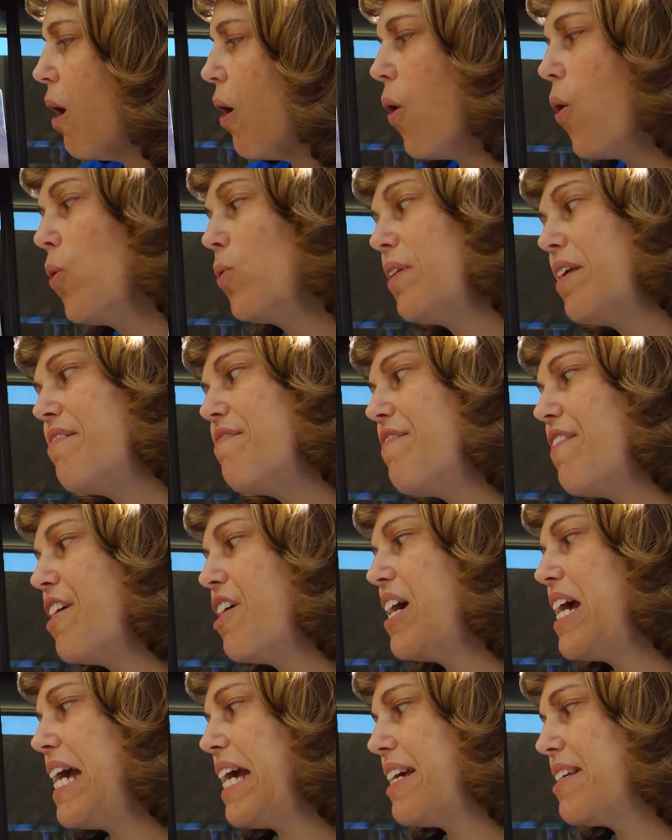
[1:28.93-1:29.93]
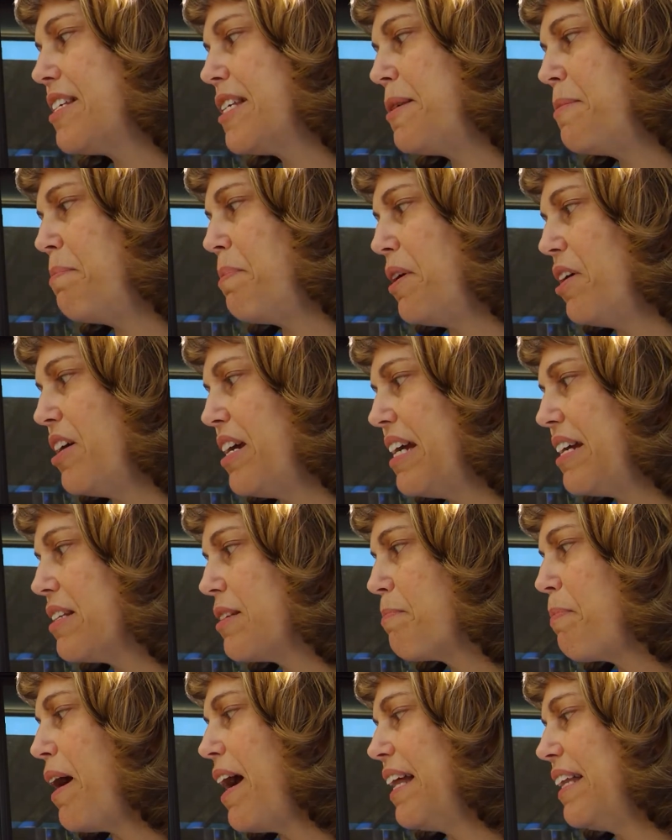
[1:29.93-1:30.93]
Only very
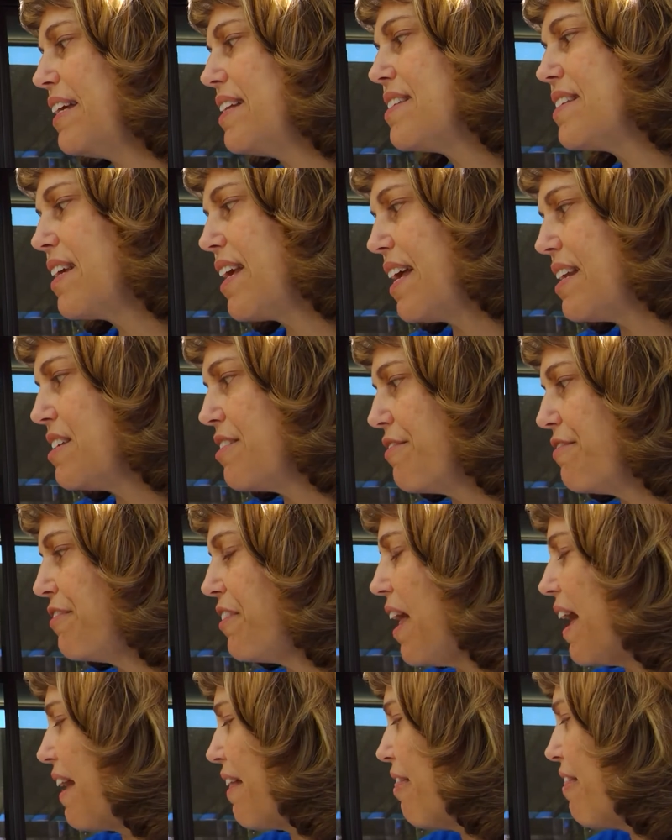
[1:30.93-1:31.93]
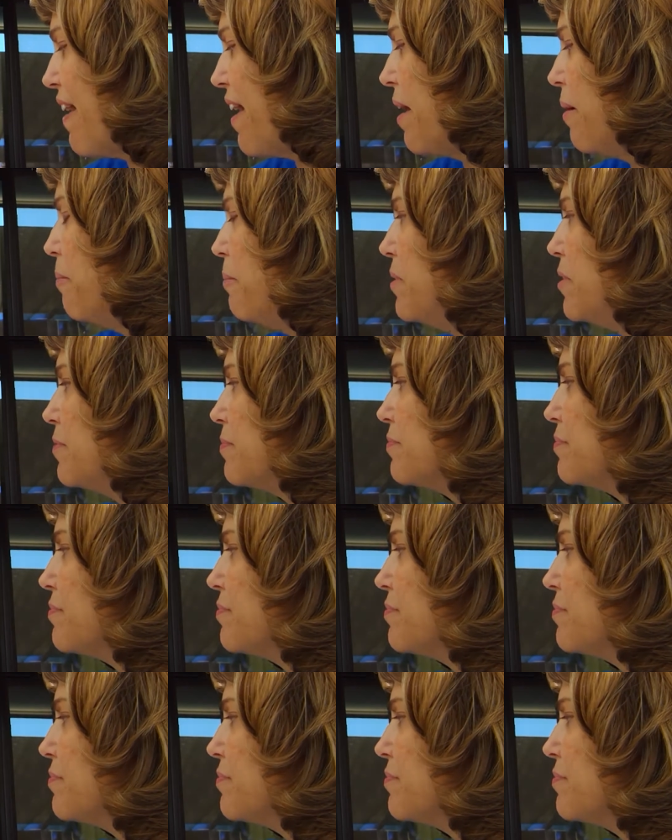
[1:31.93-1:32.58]
experienced pilots get to fly them.